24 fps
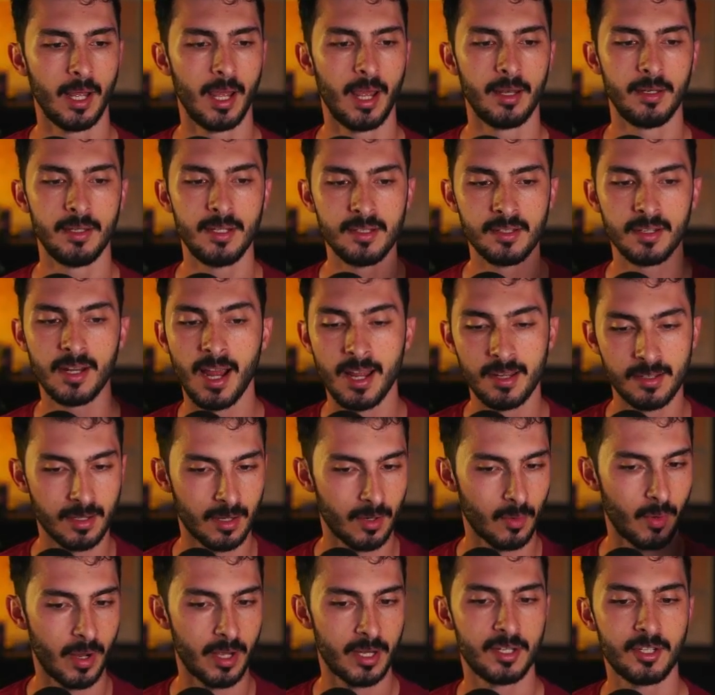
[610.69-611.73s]
And these guys are
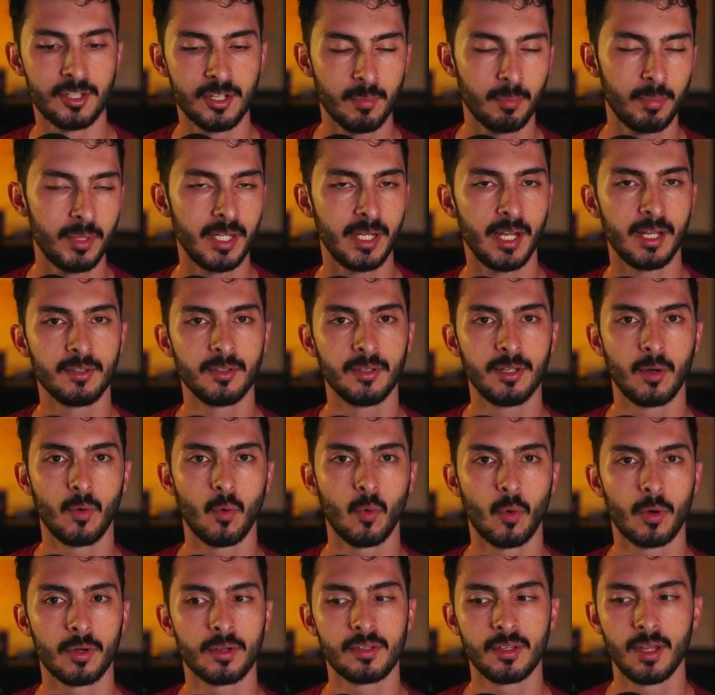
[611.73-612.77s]
already jumping into the
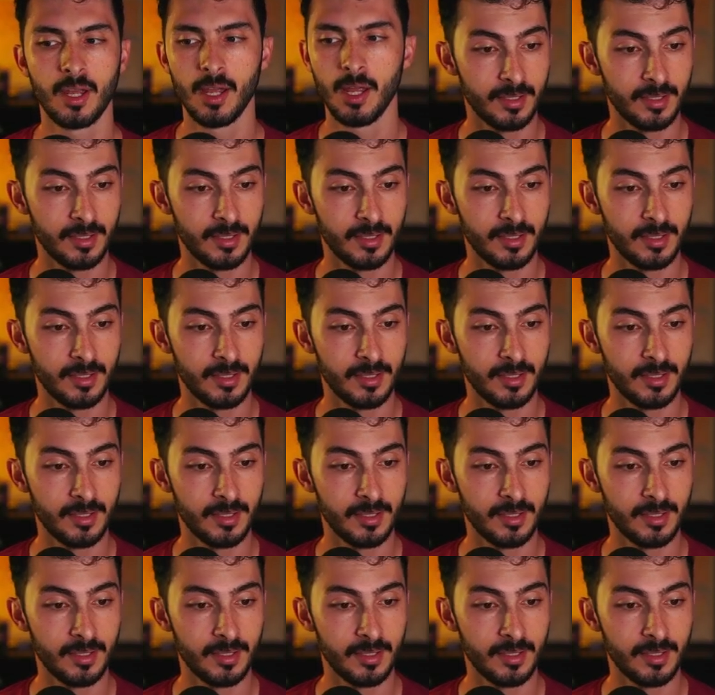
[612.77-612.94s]
course.